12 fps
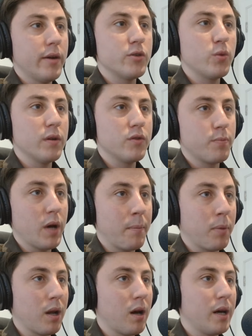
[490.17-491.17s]
we have just
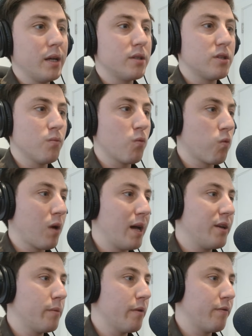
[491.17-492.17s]
applied some
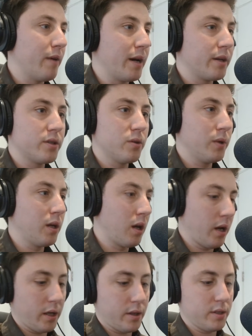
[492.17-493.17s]
random effects that we
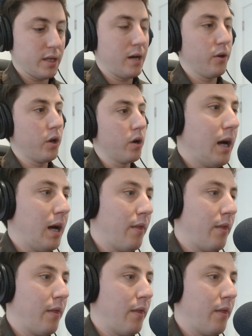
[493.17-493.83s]
like the sound of,